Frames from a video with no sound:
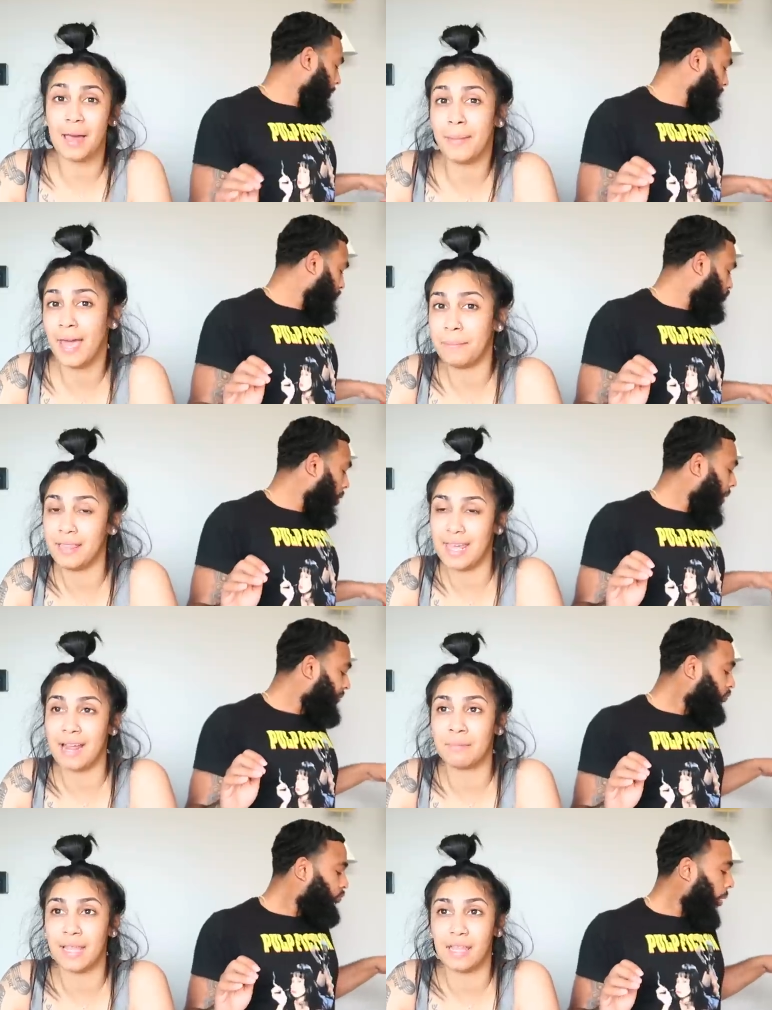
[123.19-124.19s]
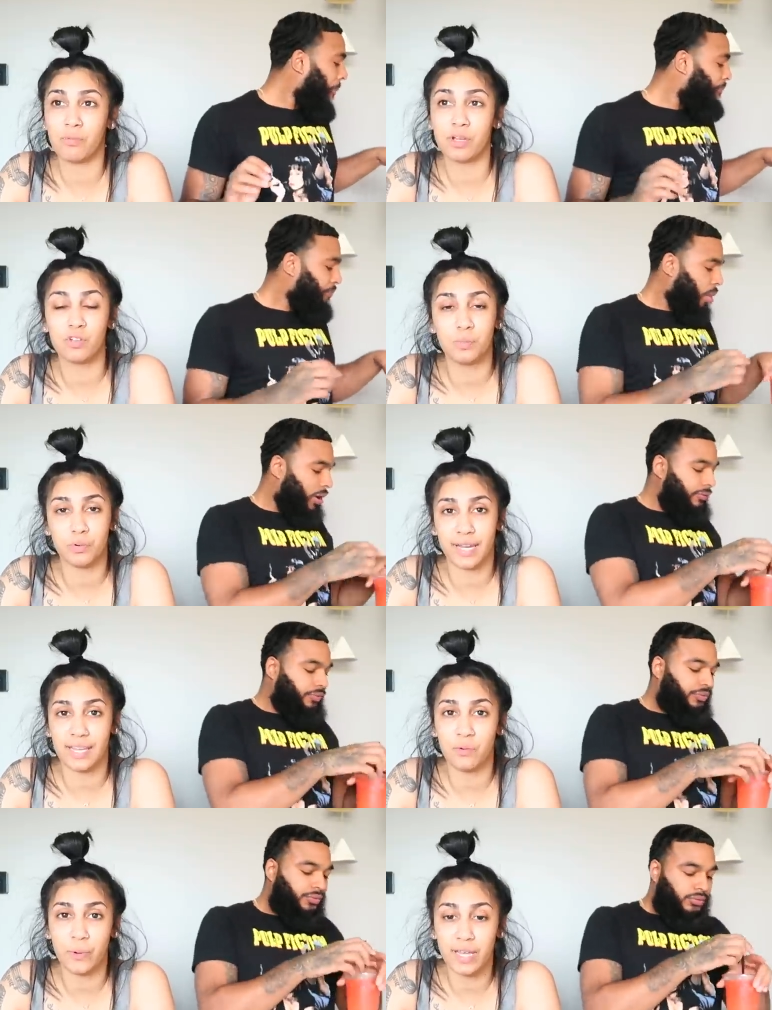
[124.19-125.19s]
Speaker 1: I'm happy that I'm like
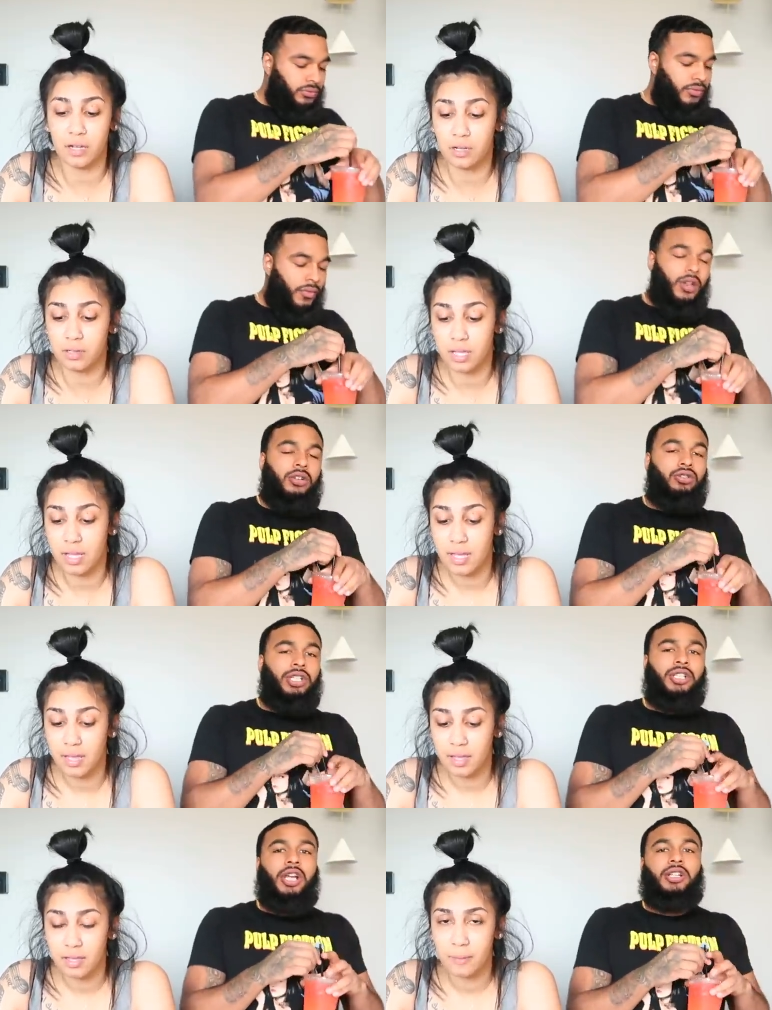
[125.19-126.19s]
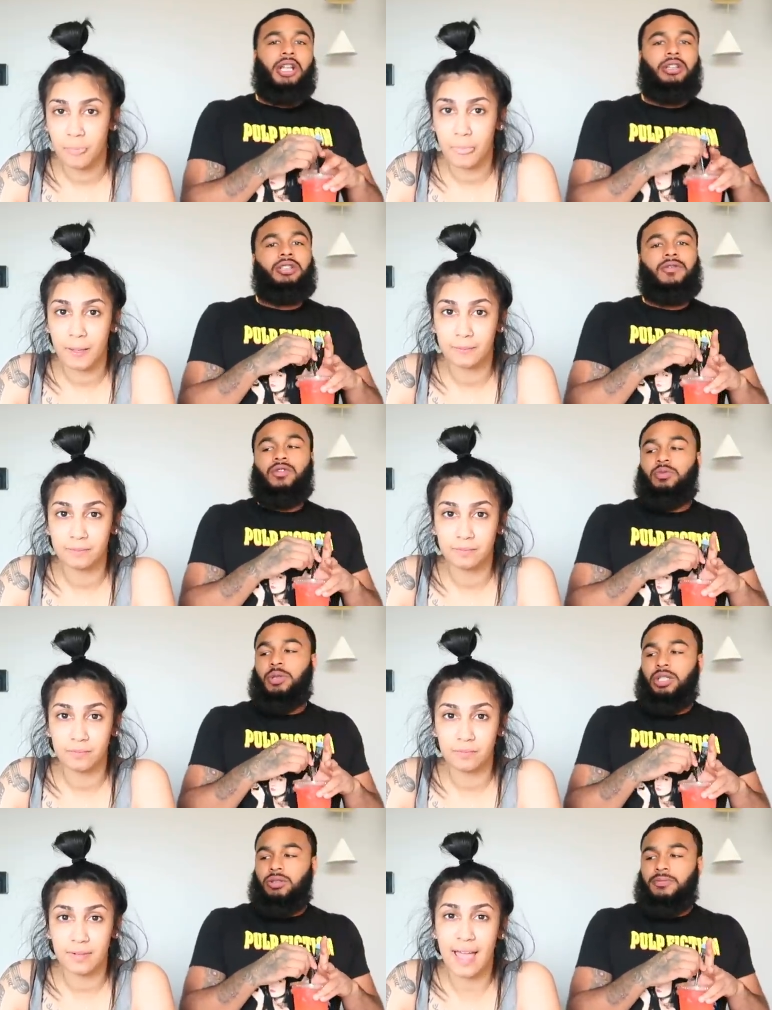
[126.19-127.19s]
recuperating well.
Speaker 2: You did get a lot of good
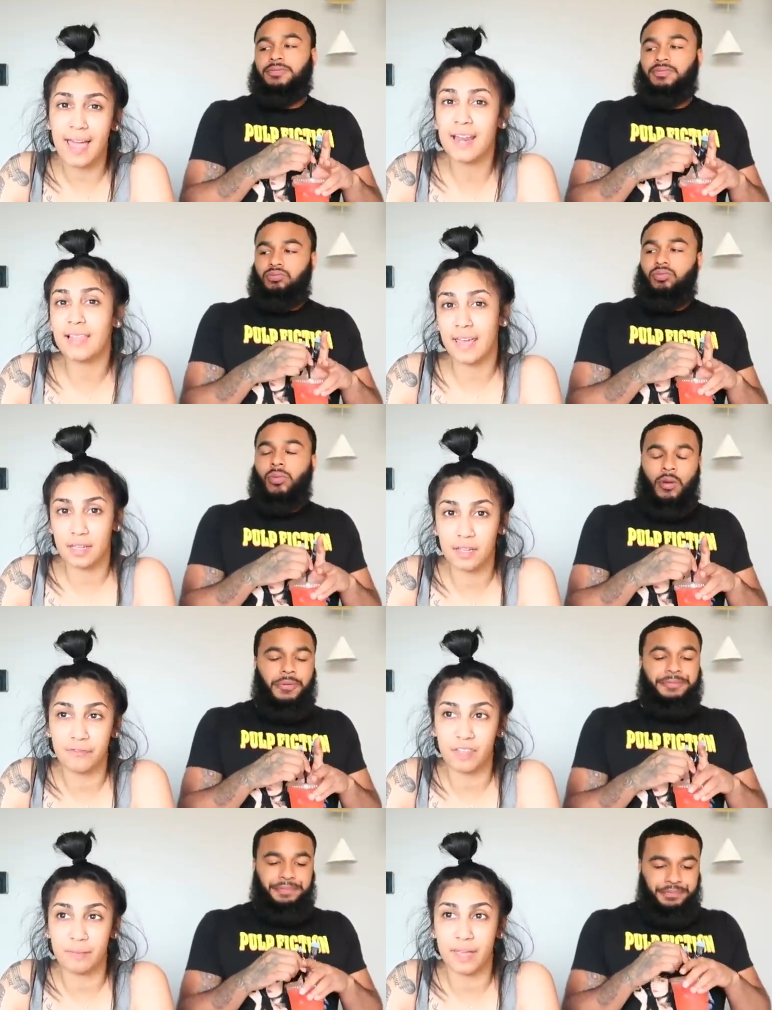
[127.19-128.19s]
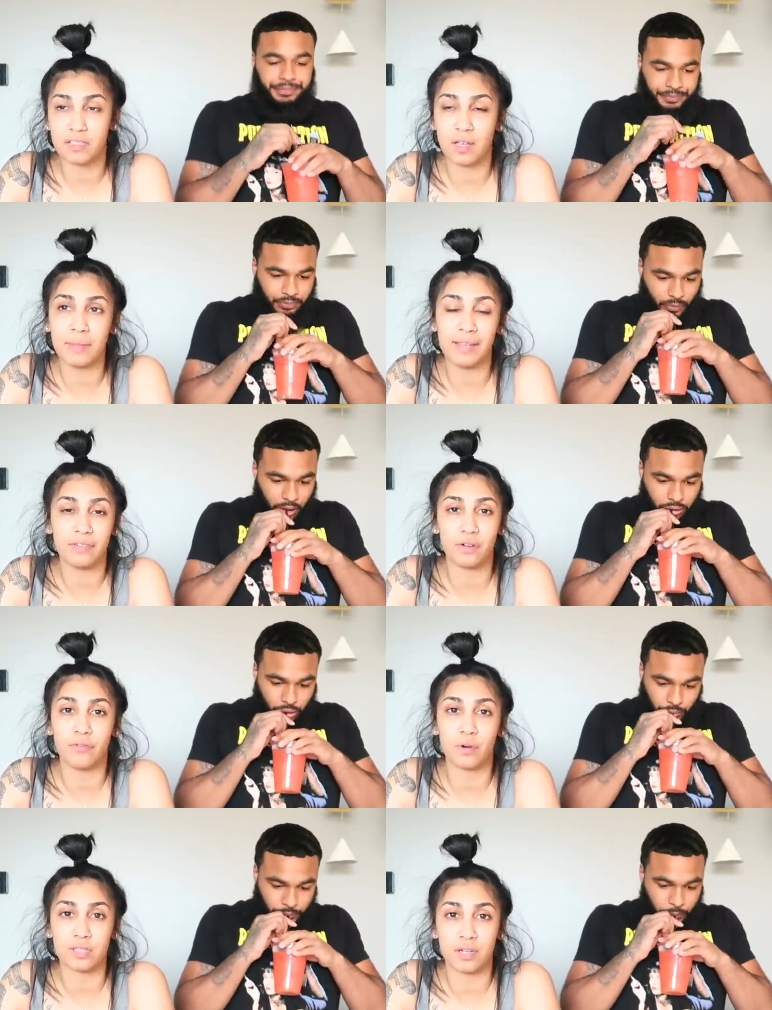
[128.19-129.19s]
feedback.
Speaker 1: I got a lot of good feedback, so I'm not even gonna
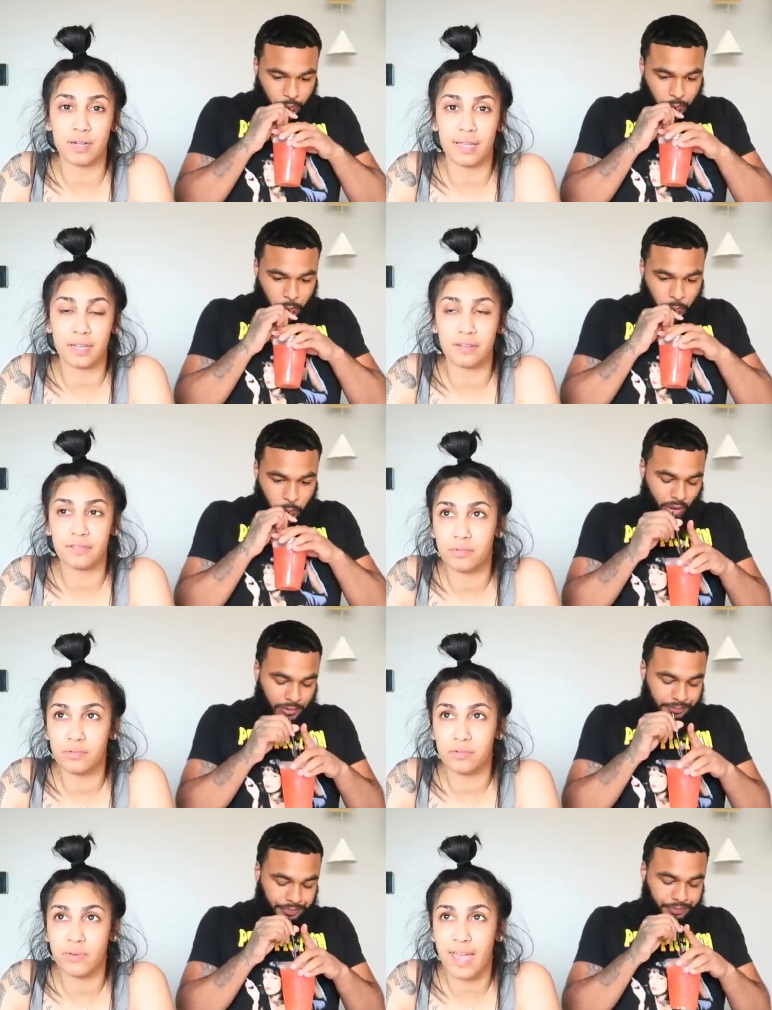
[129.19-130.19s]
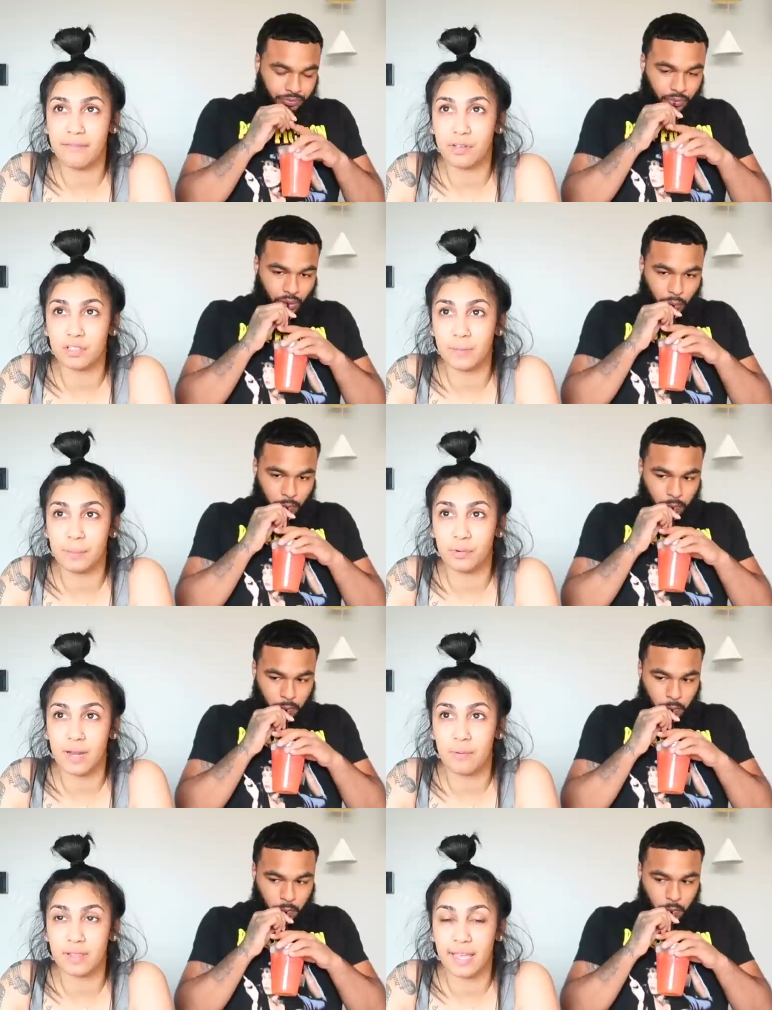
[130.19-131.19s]
focus on the negative. You have those people
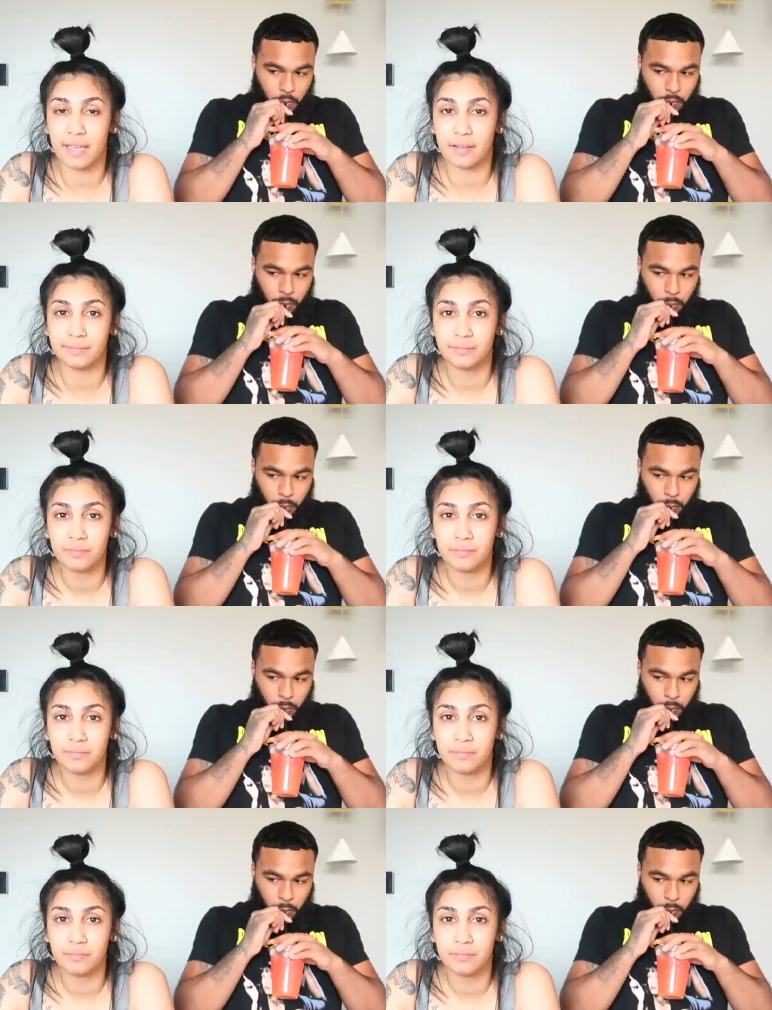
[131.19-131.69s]
that were like,